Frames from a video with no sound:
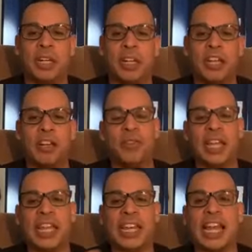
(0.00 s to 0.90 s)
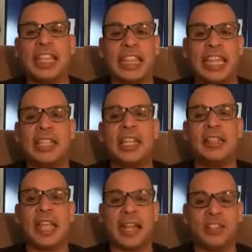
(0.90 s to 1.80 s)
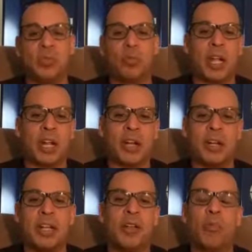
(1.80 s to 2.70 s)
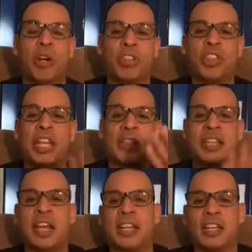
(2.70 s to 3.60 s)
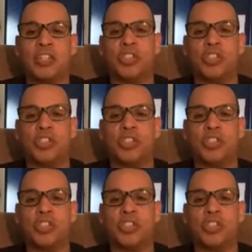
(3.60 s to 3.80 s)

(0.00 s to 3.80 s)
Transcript: And I think that that's where, where things got construed.